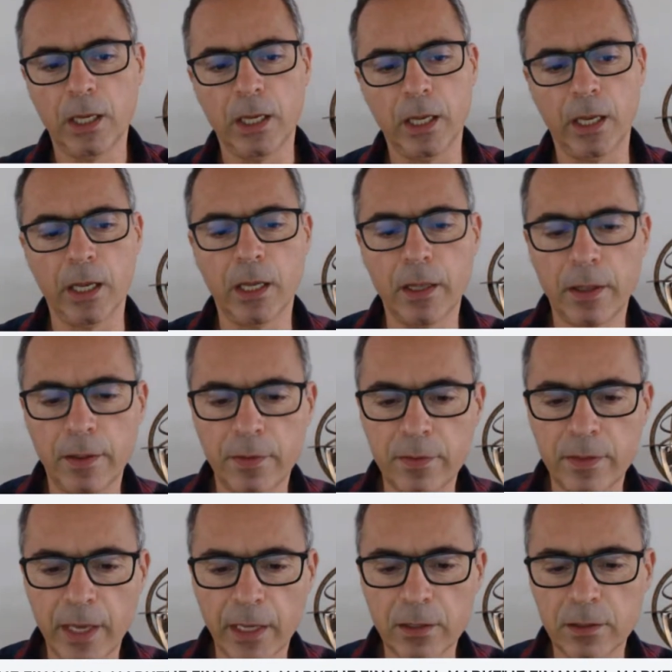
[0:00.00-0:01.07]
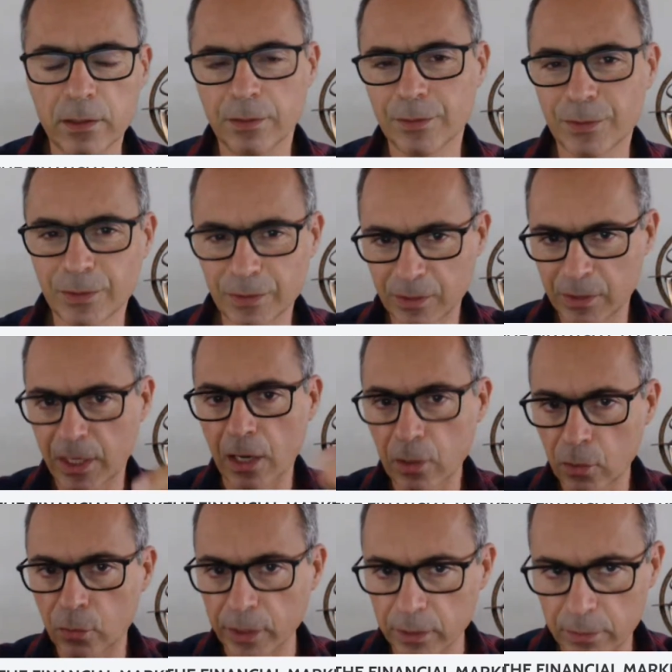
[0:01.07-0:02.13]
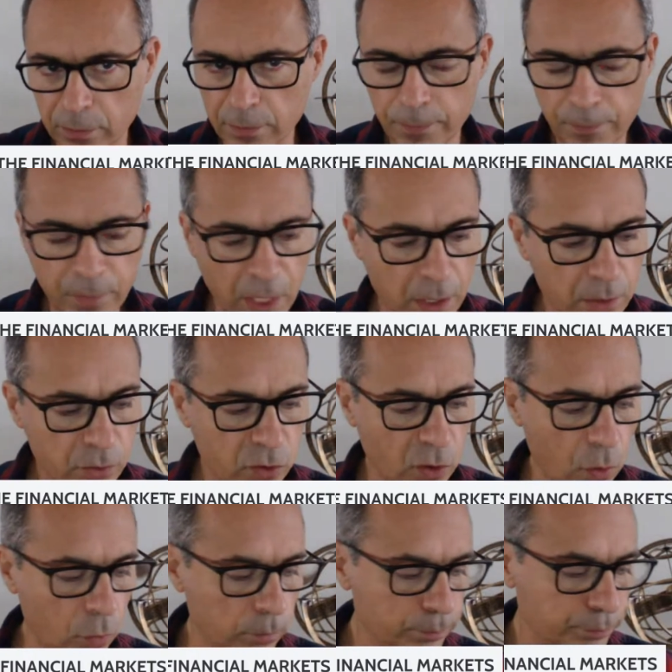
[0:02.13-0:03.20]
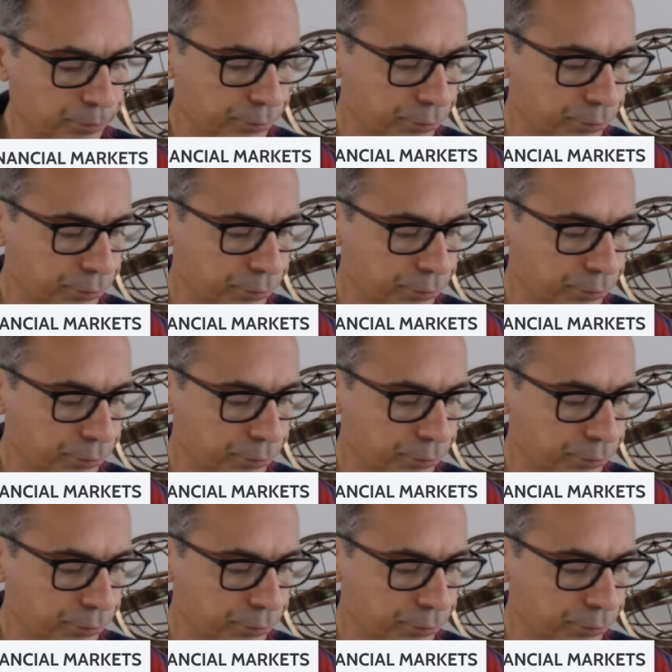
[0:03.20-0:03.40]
than concrete. So,